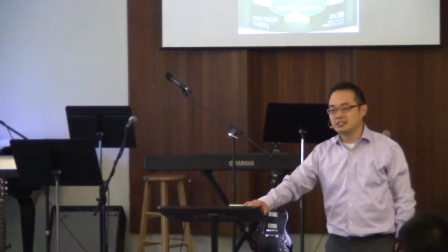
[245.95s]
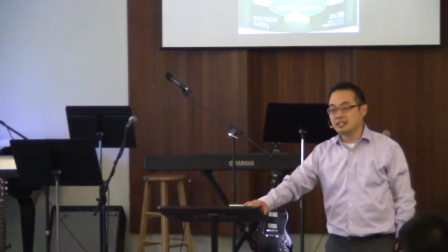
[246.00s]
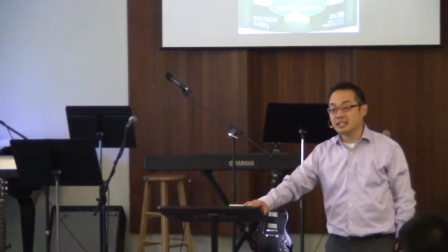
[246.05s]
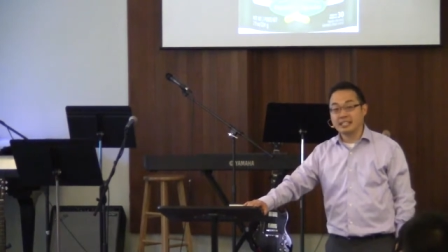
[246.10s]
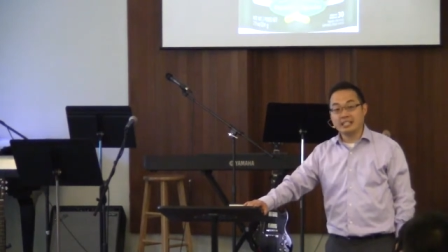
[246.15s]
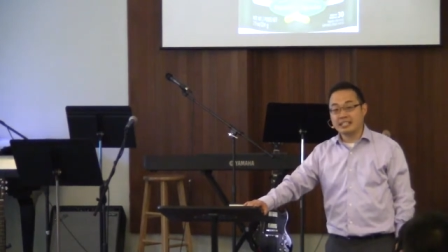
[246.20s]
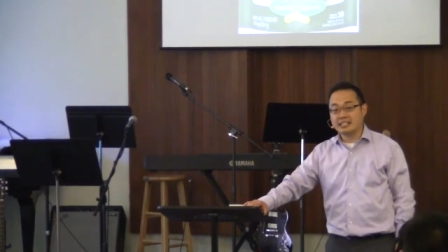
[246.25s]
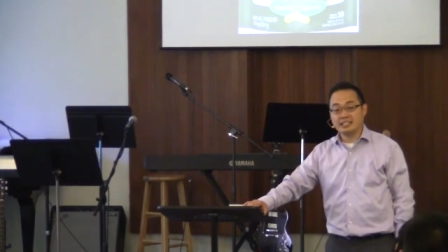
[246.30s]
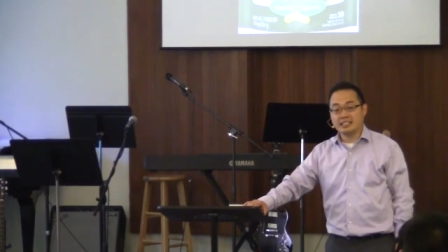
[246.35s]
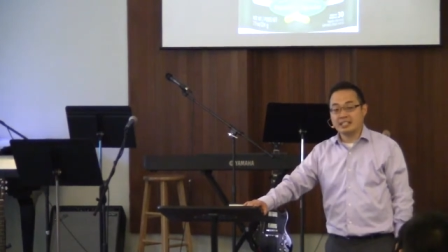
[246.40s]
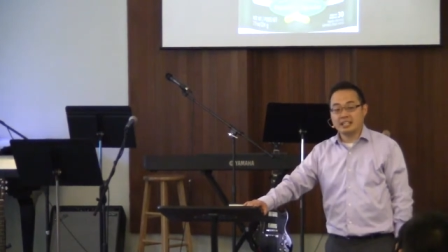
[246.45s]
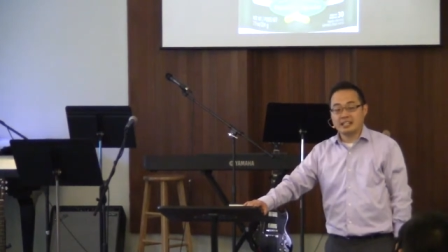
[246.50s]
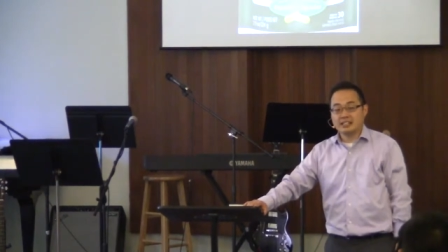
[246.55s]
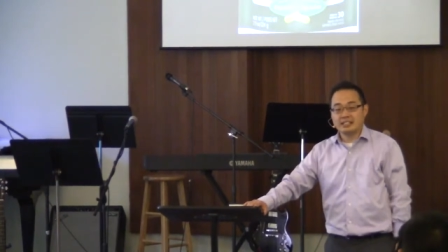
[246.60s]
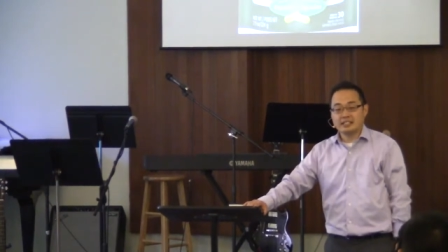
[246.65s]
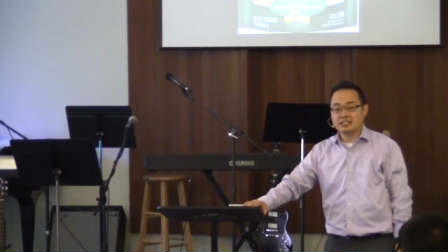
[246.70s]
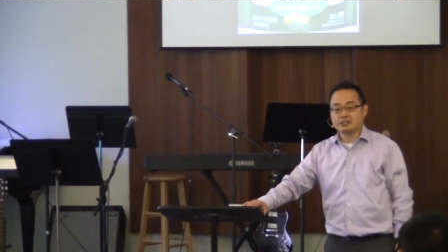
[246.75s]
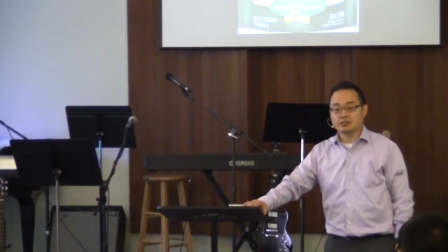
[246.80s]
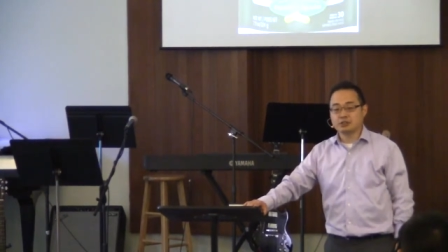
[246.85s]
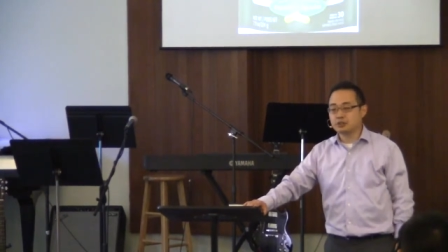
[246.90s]
And, and I
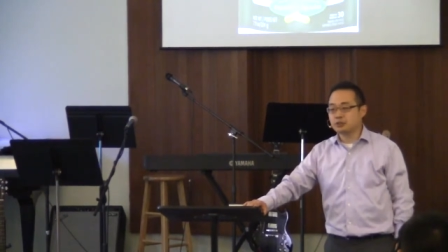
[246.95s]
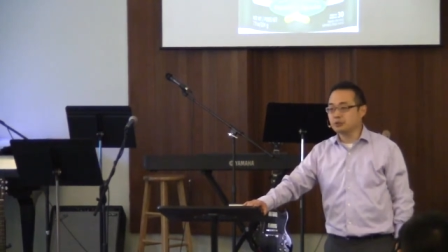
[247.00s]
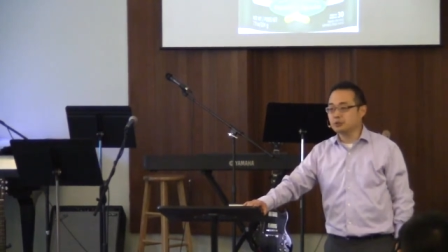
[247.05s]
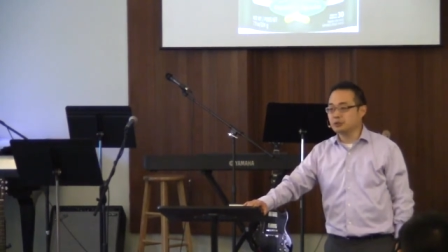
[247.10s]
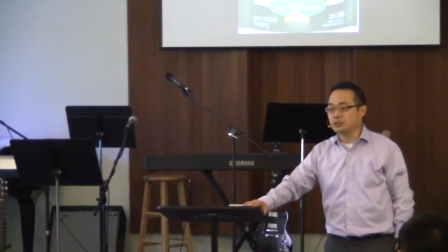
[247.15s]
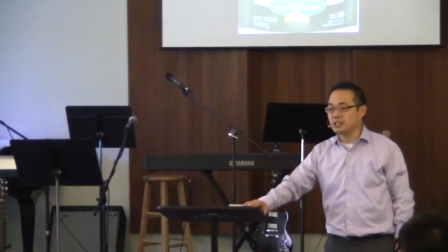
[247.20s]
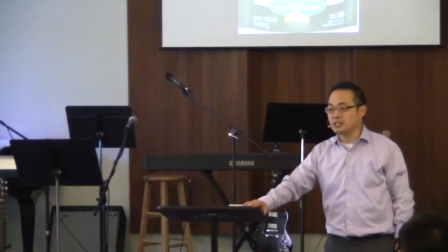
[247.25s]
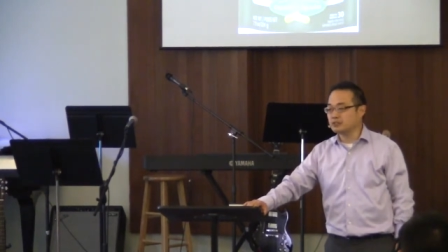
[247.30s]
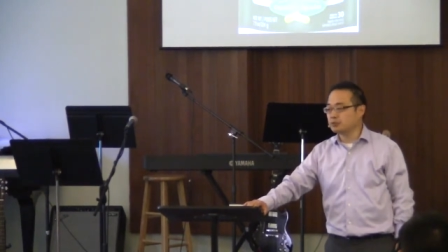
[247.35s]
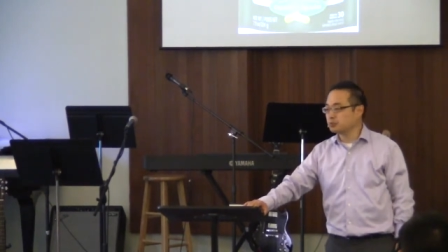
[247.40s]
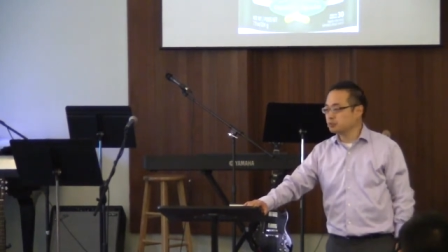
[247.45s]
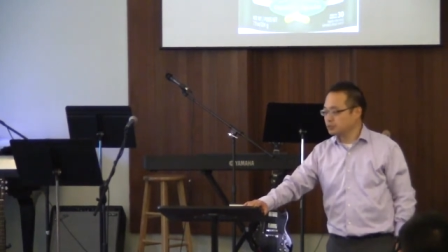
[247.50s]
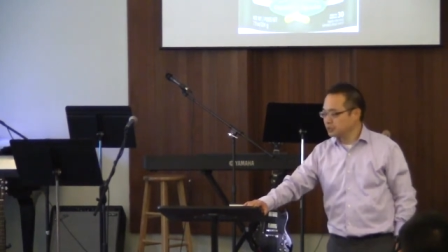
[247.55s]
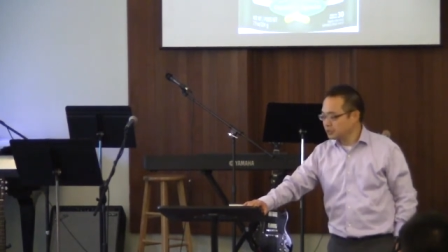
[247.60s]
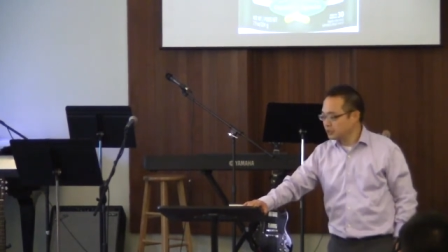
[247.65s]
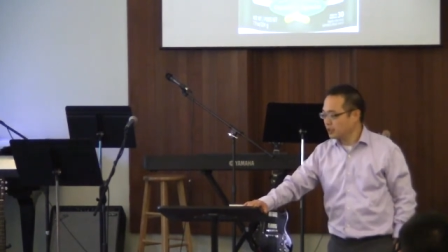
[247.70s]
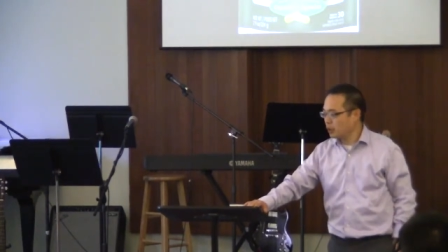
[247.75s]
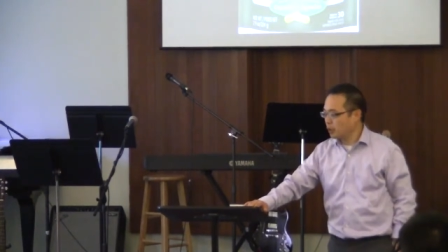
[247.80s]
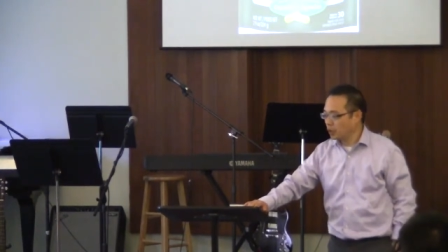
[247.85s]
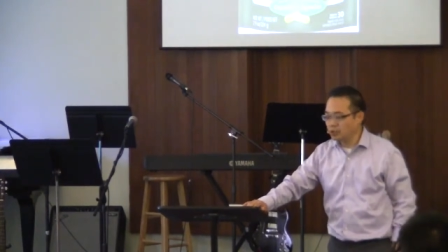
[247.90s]
think that's true. It's
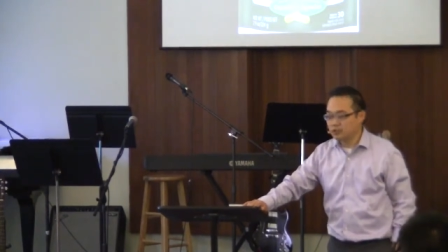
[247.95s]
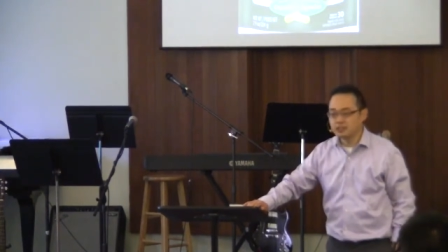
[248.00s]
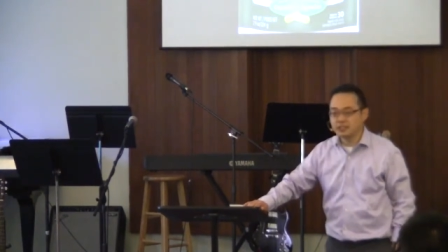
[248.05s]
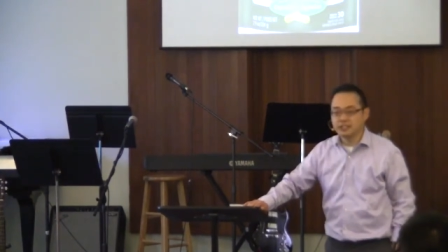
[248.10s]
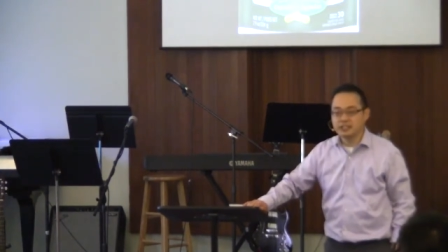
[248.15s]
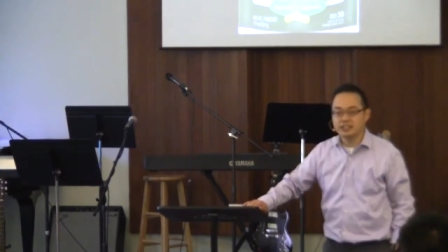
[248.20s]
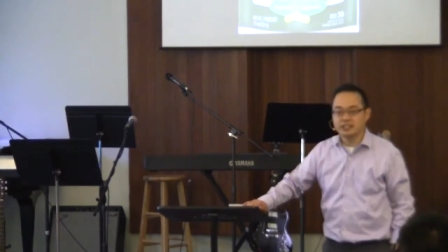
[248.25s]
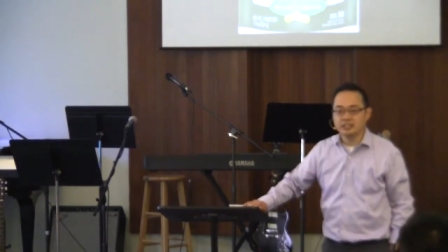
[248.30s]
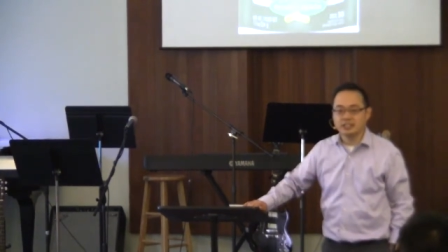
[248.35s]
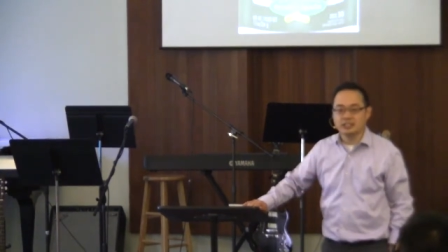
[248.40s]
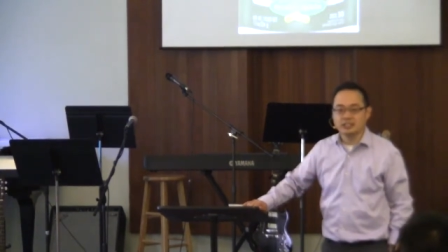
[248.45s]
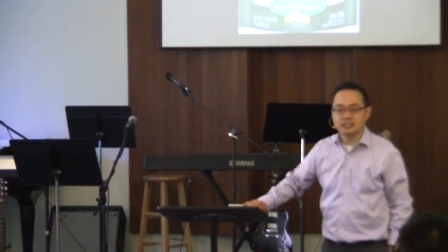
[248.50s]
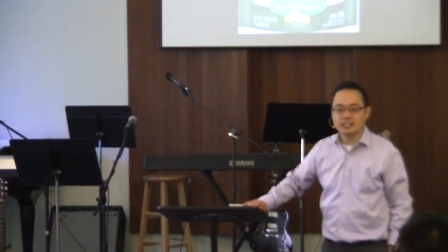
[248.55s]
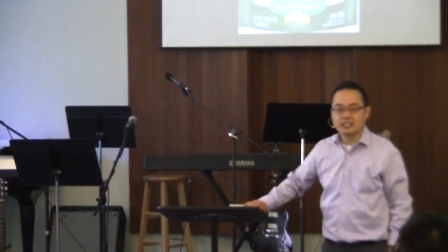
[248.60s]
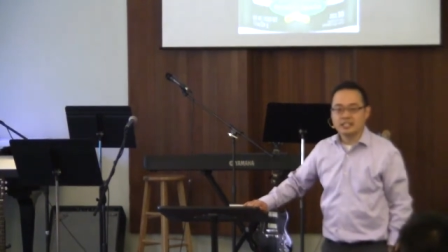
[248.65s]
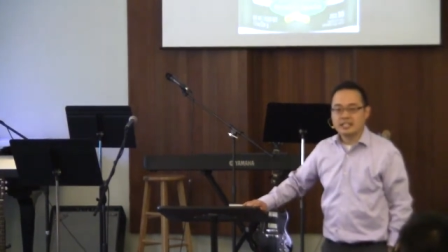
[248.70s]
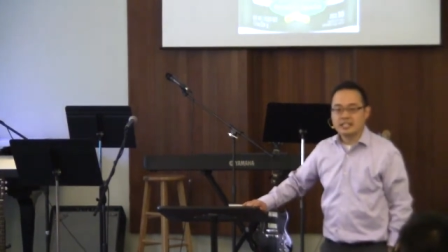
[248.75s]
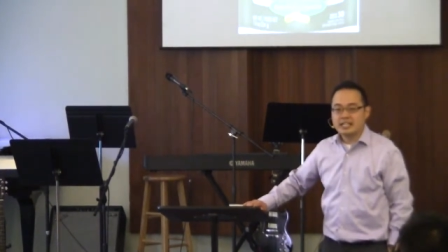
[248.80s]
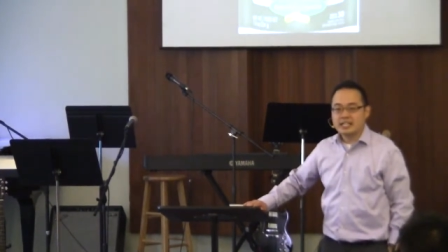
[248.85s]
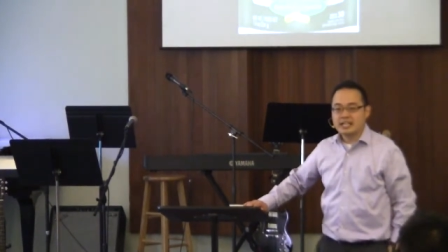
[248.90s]
really hard to hear.
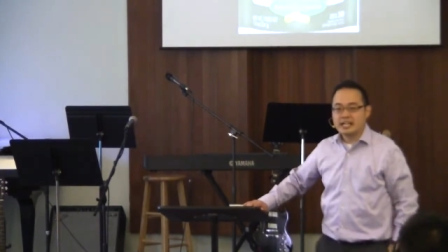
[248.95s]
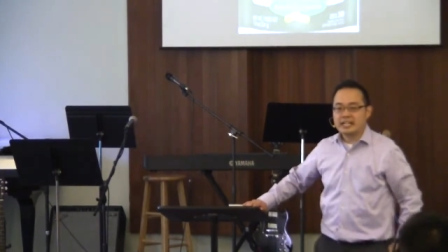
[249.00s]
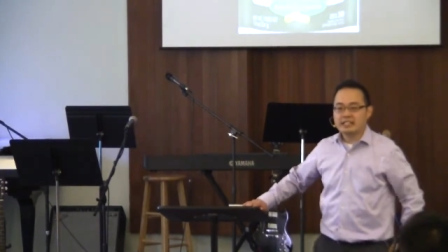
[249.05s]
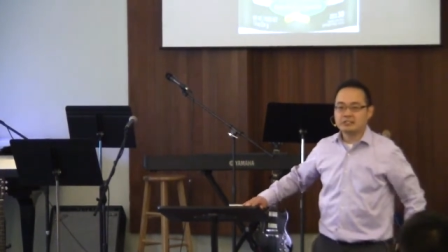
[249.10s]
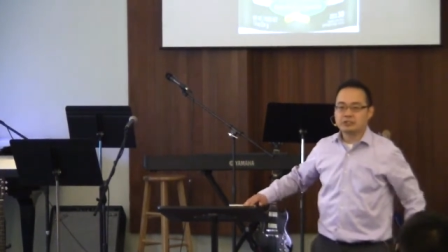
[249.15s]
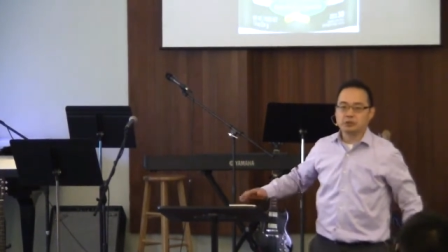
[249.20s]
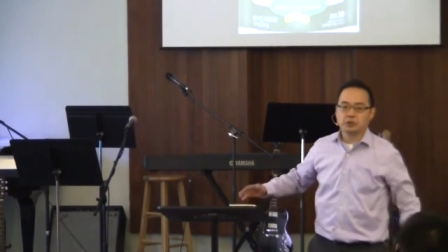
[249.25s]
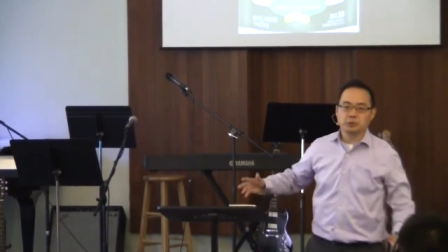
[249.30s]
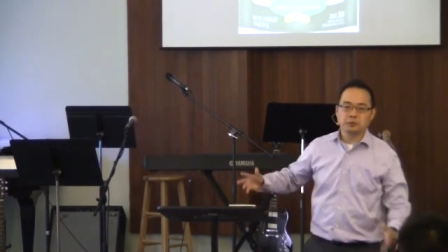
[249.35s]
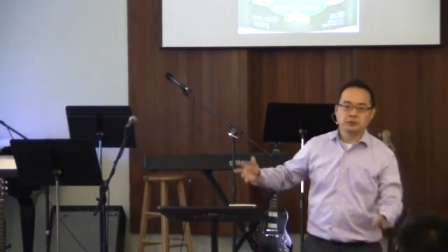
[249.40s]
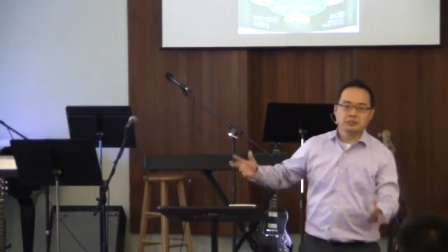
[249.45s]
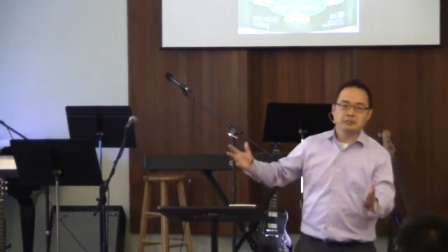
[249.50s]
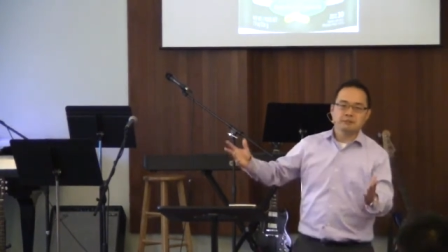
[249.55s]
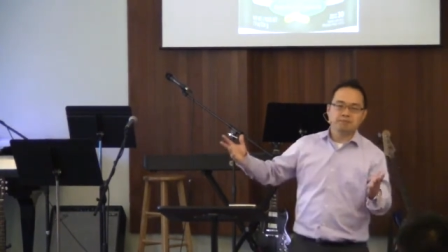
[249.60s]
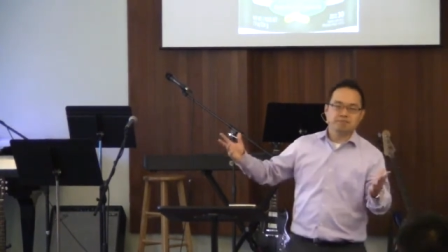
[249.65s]
And so